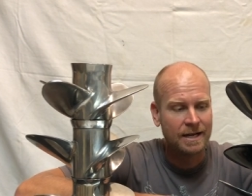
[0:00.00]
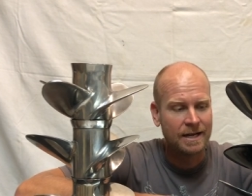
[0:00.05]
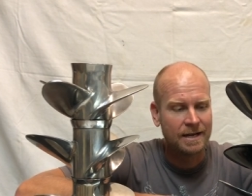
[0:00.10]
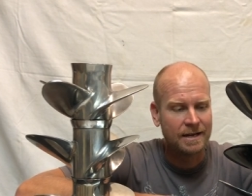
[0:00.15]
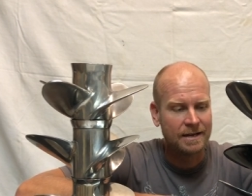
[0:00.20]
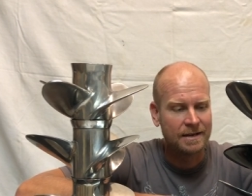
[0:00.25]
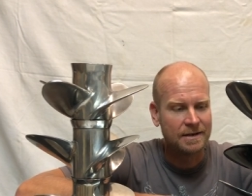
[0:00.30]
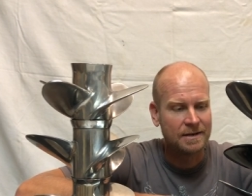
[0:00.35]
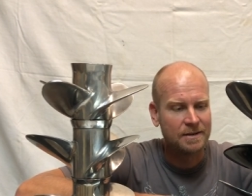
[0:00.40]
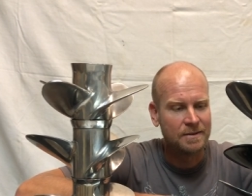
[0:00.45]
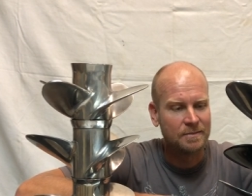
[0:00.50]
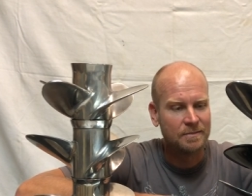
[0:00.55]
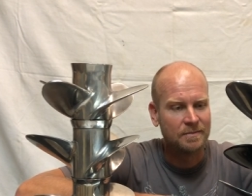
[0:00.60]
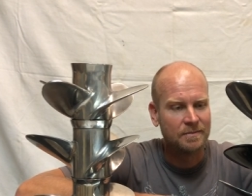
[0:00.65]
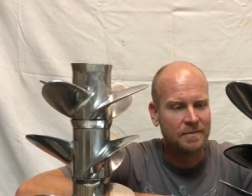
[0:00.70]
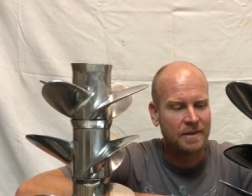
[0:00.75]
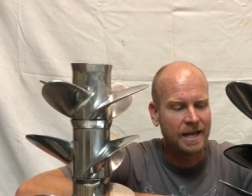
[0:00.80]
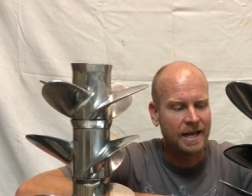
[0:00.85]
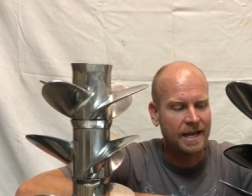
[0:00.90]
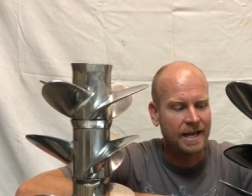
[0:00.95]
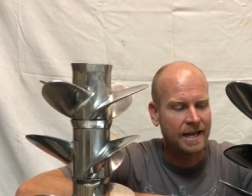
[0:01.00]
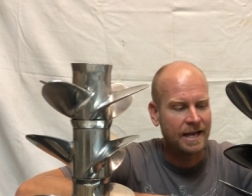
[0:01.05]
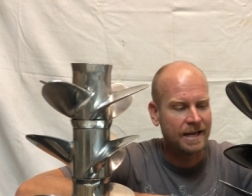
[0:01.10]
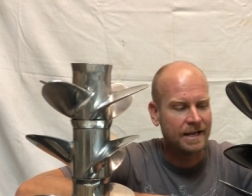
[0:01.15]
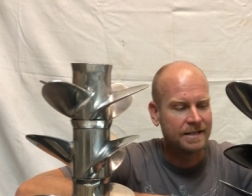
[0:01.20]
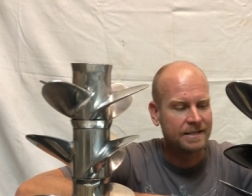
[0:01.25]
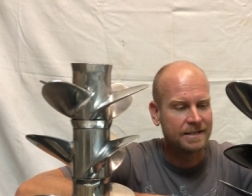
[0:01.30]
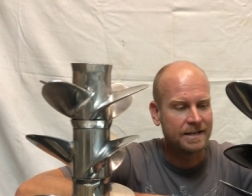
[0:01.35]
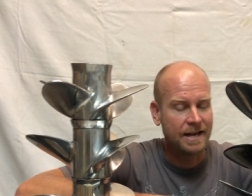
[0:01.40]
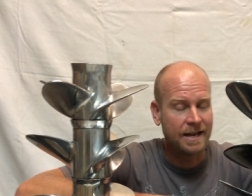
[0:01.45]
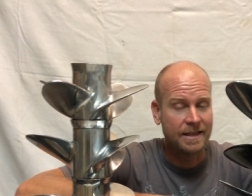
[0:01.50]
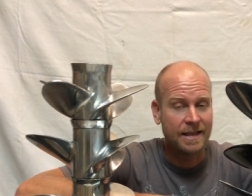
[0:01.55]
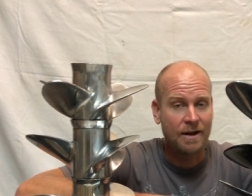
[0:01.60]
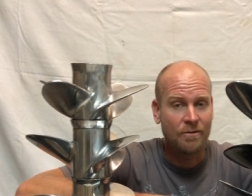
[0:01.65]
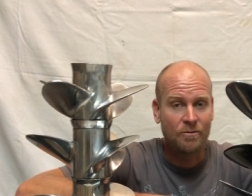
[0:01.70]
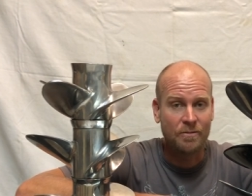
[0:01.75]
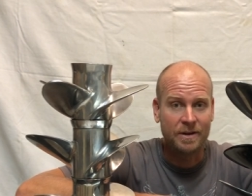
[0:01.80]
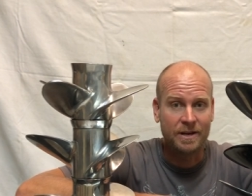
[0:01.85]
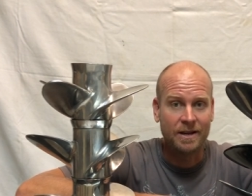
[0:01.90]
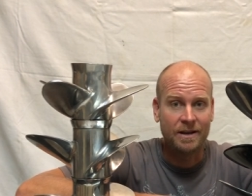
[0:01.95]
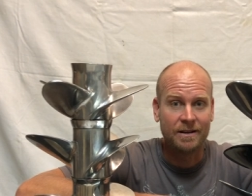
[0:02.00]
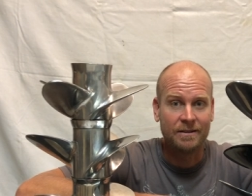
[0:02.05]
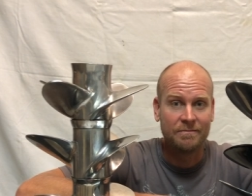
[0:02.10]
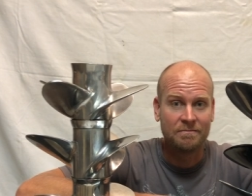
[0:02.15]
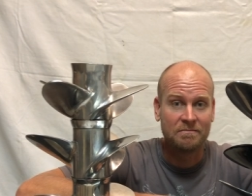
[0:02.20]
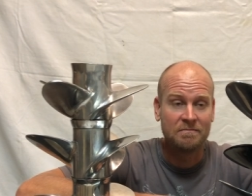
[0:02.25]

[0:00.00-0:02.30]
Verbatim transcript: Um, and yeah, that will be a